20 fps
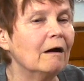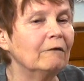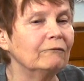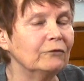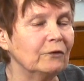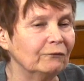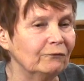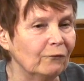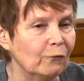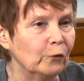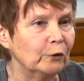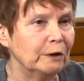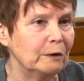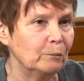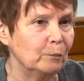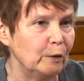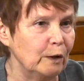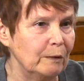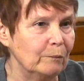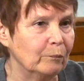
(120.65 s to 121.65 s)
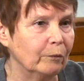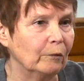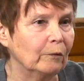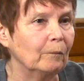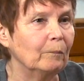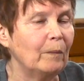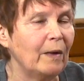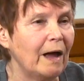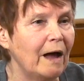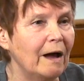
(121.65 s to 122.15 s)
of the 40 people
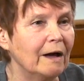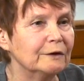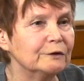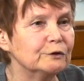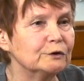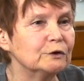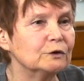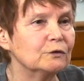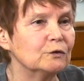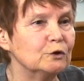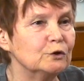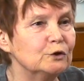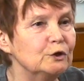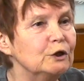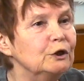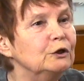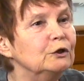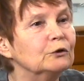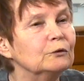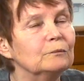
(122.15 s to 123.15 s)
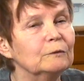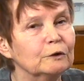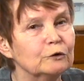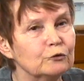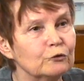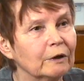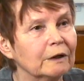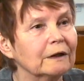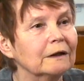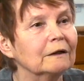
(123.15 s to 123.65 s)
passed the senior
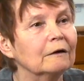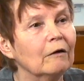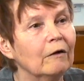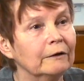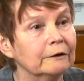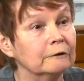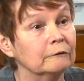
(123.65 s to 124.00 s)
matric and got a